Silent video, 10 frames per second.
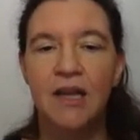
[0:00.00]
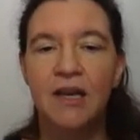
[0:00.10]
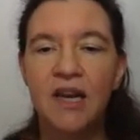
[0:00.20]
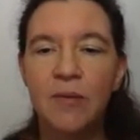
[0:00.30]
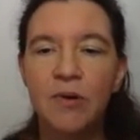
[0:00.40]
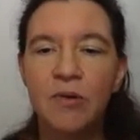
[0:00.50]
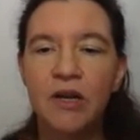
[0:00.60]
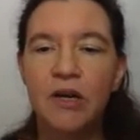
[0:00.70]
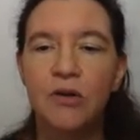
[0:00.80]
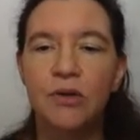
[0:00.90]
Namely, we're
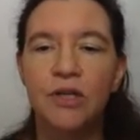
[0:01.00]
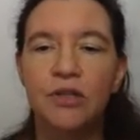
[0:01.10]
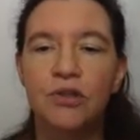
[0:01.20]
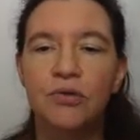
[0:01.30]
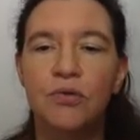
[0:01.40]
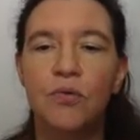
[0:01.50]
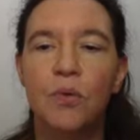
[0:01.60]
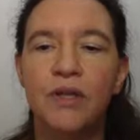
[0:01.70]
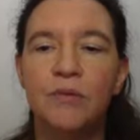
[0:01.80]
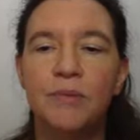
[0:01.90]
going to look into
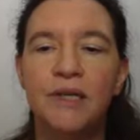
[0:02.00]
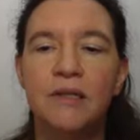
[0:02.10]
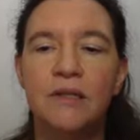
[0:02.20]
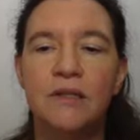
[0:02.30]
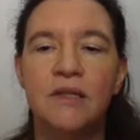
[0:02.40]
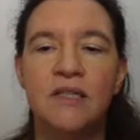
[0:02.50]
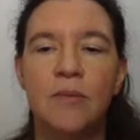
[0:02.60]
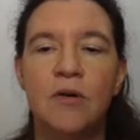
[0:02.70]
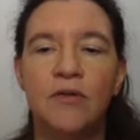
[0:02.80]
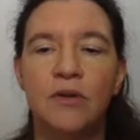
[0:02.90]
what it means that
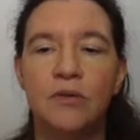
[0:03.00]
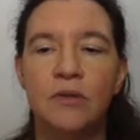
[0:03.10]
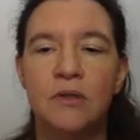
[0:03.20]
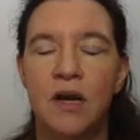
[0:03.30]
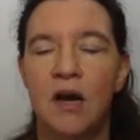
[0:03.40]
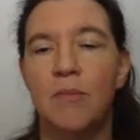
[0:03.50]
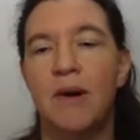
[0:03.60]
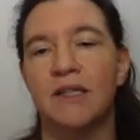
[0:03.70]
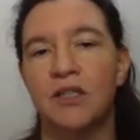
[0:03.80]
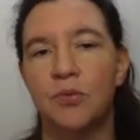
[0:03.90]
some of those are
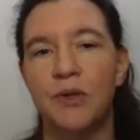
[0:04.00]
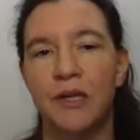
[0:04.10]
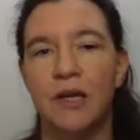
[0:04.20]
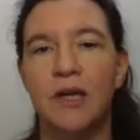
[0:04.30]
marked as weak.